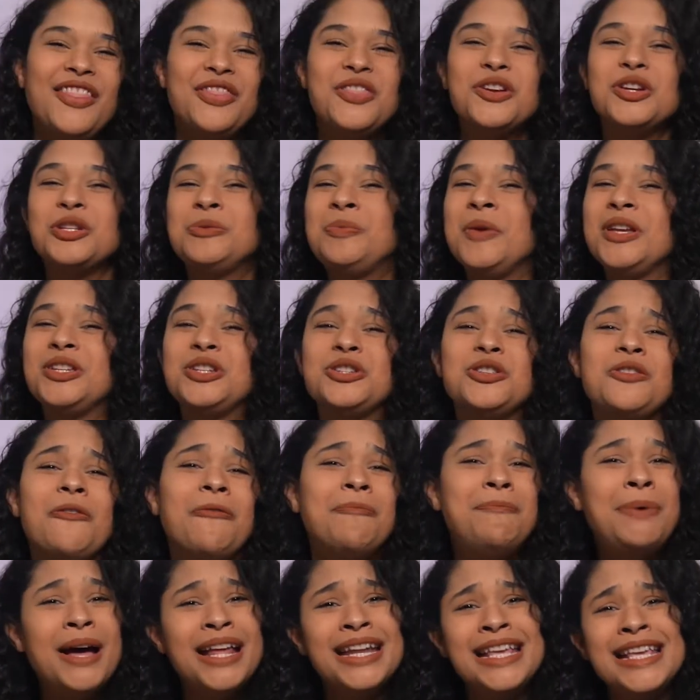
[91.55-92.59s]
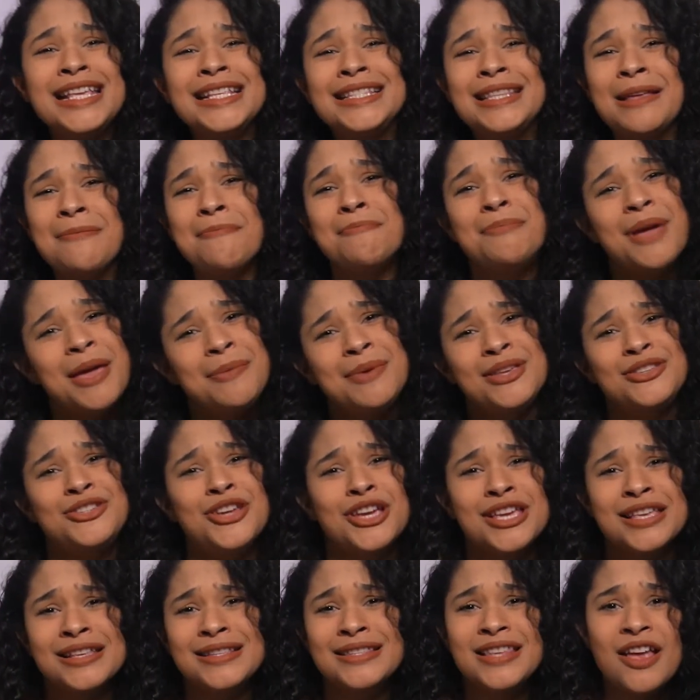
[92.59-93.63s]
there's pictures of bunnies and baby
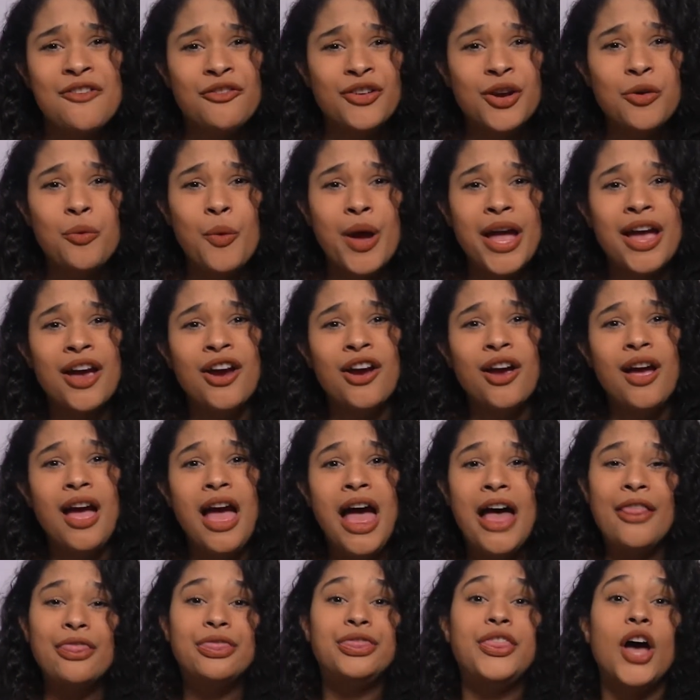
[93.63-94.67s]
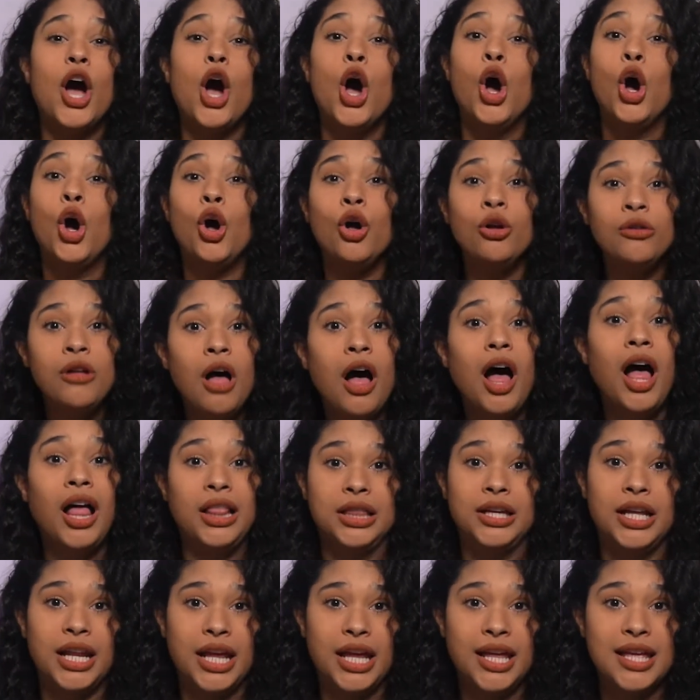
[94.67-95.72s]
chickens everywhere. The whole
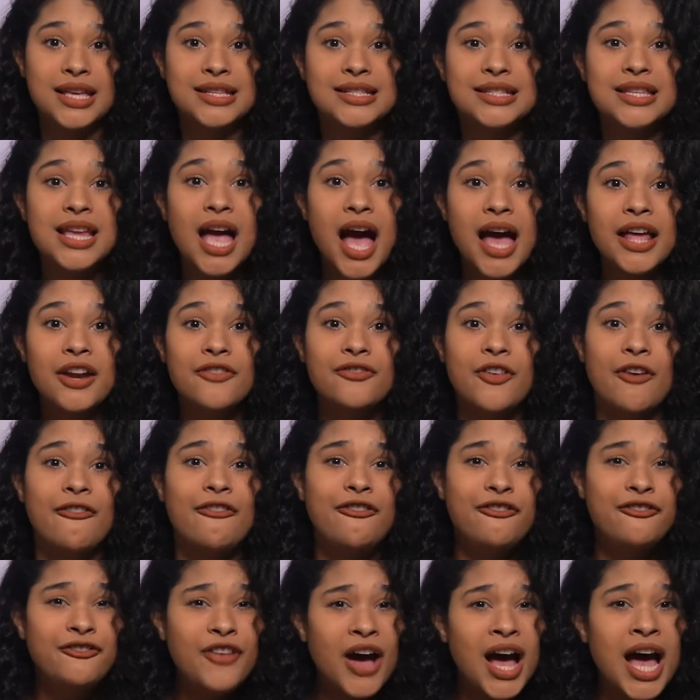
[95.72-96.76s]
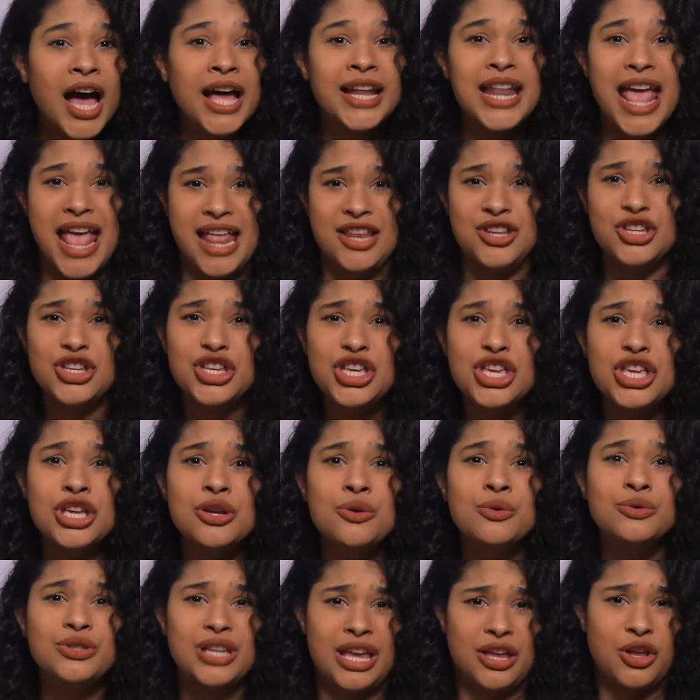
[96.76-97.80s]
holiday is kind of a fun and
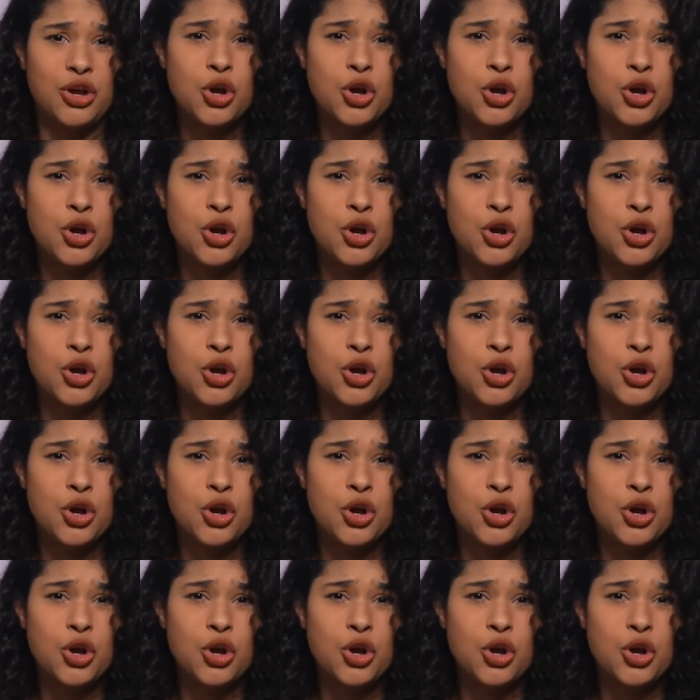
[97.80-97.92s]
cute and